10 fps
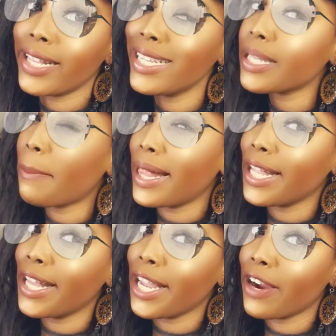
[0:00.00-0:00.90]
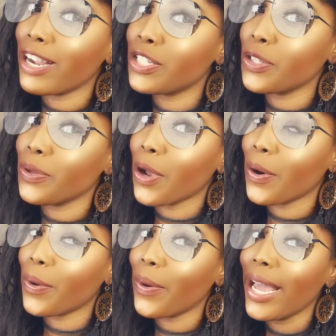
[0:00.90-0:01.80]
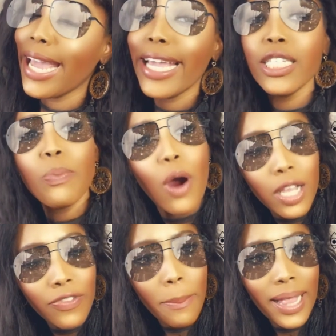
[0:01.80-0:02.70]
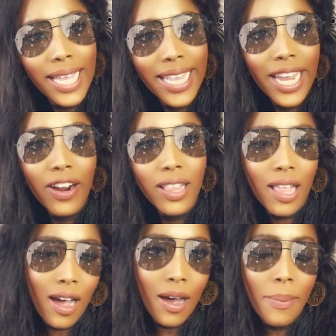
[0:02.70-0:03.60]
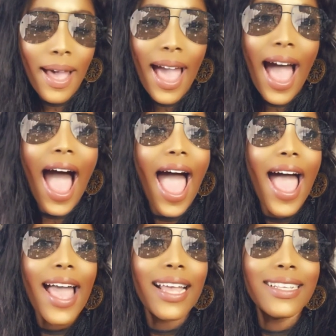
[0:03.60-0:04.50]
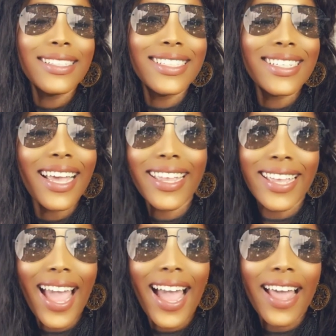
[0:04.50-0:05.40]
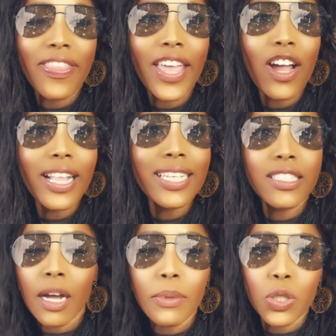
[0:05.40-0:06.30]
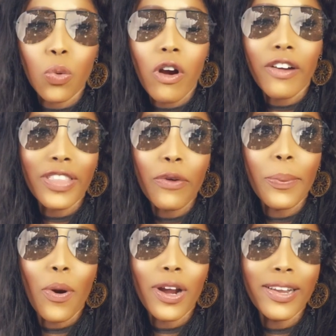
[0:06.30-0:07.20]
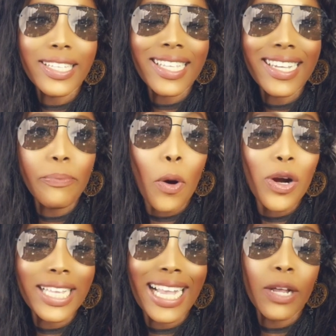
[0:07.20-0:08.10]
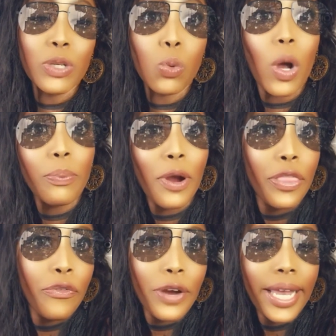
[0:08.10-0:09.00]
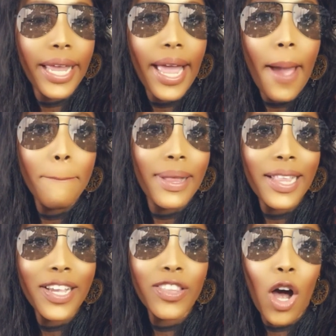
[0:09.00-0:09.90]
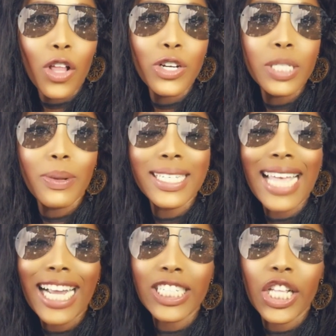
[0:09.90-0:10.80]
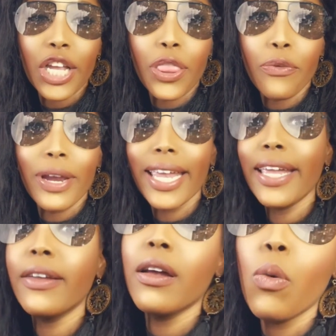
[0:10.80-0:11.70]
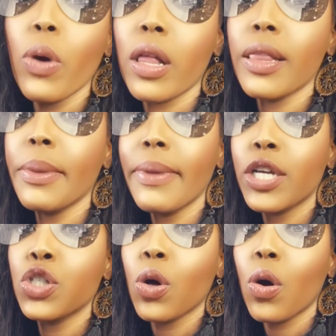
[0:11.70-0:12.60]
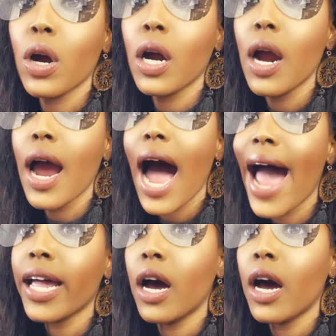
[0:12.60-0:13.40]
He's a billionaire, as you know. He's part of the billionaire club, and yeah, they got his numbers wrong. They reported that it was $1.3 billion, but it's actually well, let me make sure I got